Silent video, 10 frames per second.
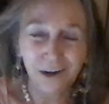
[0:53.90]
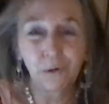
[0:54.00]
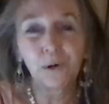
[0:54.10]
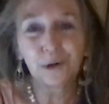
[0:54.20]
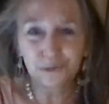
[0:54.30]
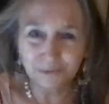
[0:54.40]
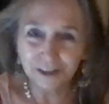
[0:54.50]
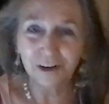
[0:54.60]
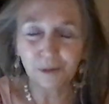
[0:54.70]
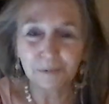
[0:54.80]
or,
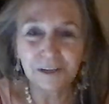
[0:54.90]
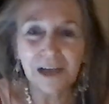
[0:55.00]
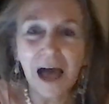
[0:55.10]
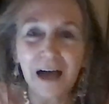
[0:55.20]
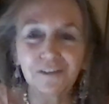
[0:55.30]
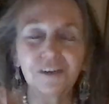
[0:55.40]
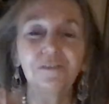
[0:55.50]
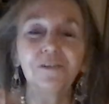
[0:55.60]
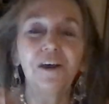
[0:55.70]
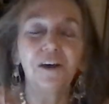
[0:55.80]
being active.
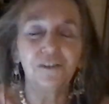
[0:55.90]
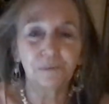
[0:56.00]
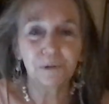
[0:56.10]
So